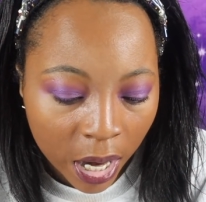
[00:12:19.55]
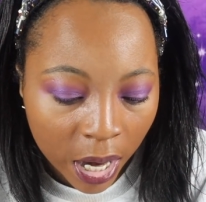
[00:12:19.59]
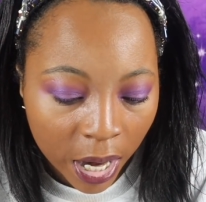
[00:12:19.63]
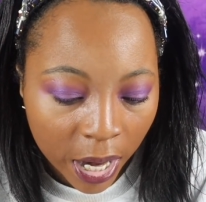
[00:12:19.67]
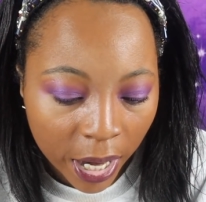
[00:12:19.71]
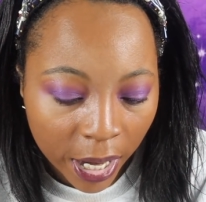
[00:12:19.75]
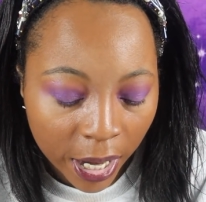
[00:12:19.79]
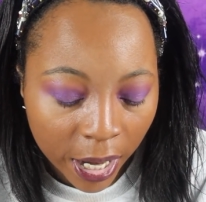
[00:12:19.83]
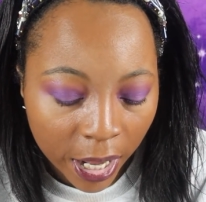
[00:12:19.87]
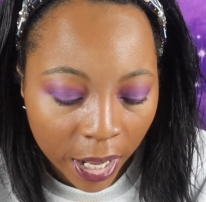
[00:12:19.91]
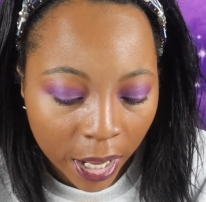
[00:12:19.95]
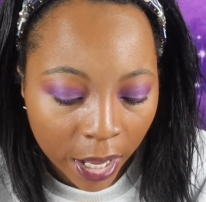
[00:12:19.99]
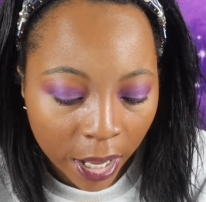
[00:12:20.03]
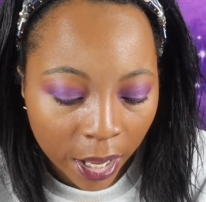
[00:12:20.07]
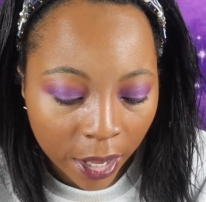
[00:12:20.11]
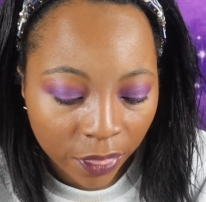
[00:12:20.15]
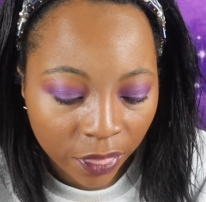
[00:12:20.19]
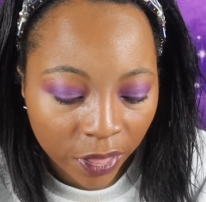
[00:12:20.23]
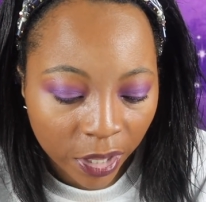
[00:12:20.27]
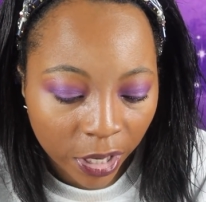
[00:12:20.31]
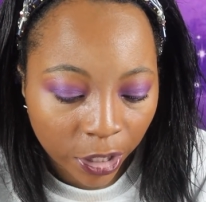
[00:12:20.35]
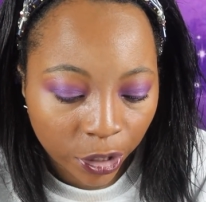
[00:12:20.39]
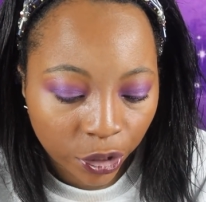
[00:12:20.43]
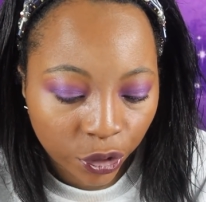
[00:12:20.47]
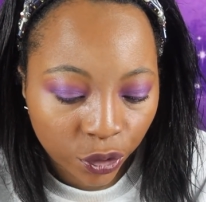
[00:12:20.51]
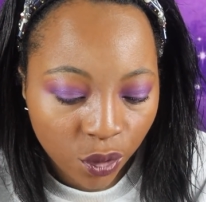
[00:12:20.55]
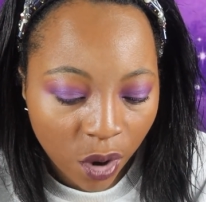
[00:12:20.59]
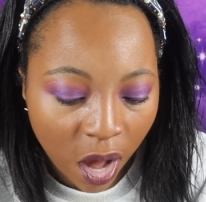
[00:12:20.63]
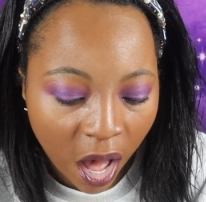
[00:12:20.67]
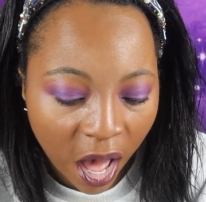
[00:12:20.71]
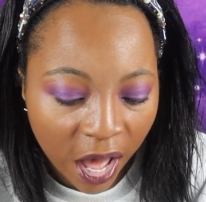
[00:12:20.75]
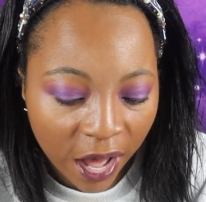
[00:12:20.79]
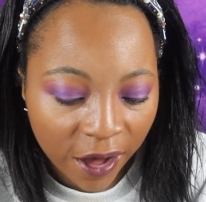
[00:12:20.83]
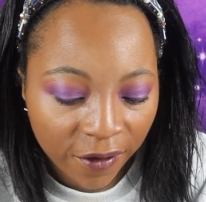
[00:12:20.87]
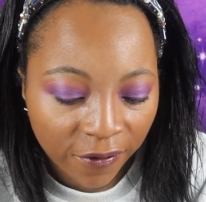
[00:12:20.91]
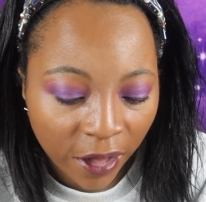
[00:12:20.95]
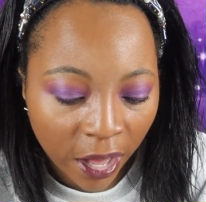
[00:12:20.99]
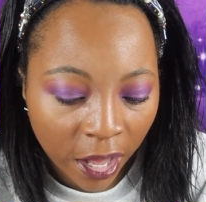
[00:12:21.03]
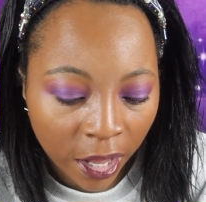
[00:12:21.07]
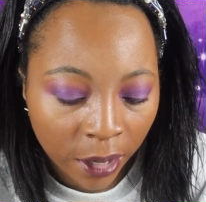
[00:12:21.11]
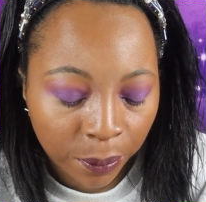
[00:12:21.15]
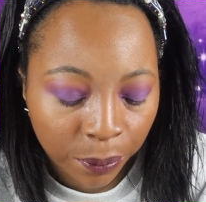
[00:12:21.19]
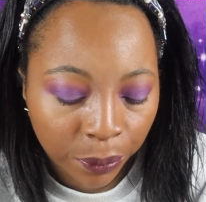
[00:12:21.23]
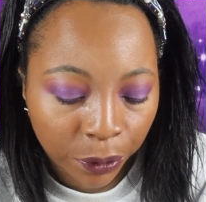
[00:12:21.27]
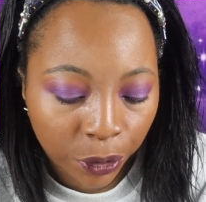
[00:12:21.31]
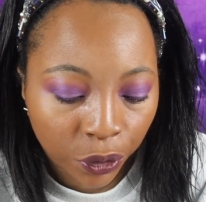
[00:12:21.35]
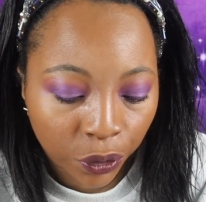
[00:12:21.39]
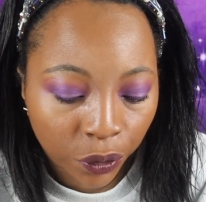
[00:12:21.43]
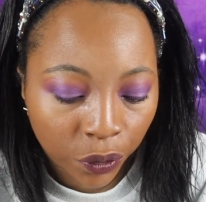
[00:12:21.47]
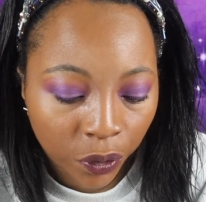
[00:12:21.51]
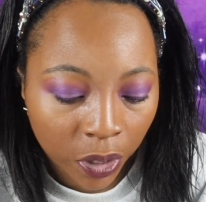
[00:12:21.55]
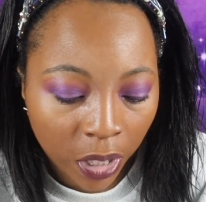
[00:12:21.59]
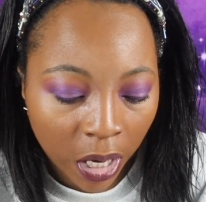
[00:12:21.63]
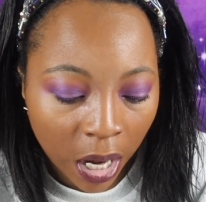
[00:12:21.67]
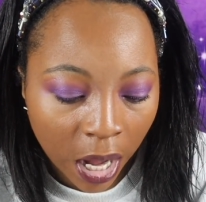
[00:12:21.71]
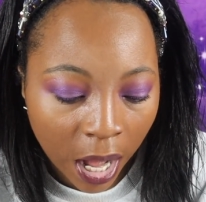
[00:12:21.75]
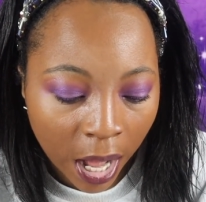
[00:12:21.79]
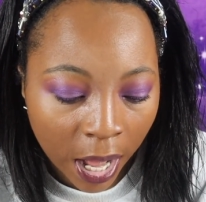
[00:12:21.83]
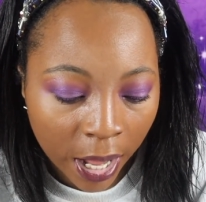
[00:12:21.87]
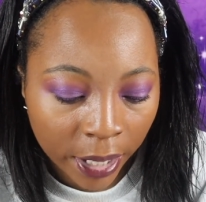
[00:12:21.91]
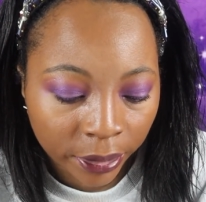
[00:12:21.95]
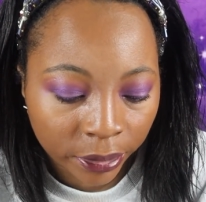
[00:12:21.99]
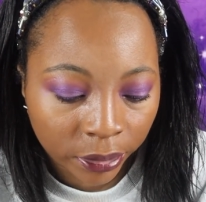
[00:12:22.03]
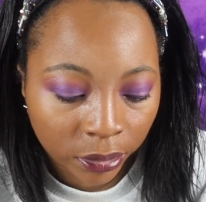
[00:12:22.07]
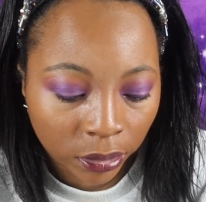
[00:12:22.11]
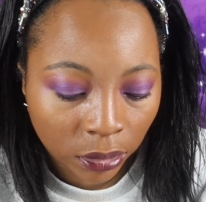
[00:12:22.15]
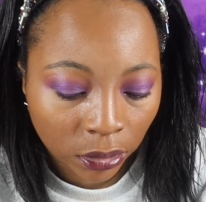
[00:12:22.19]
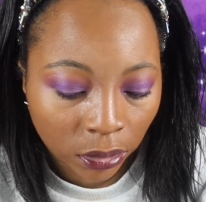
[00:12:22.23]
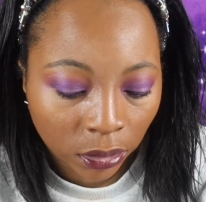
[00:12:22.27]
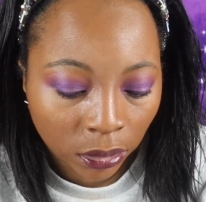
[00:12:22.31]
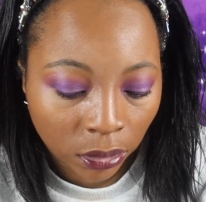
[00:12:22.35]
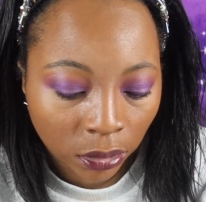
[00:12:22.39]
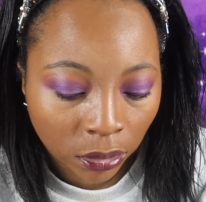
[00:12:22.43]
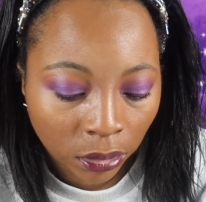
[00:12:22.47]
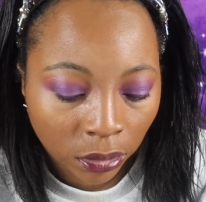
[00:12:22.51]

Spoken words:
and they do have a pure cotton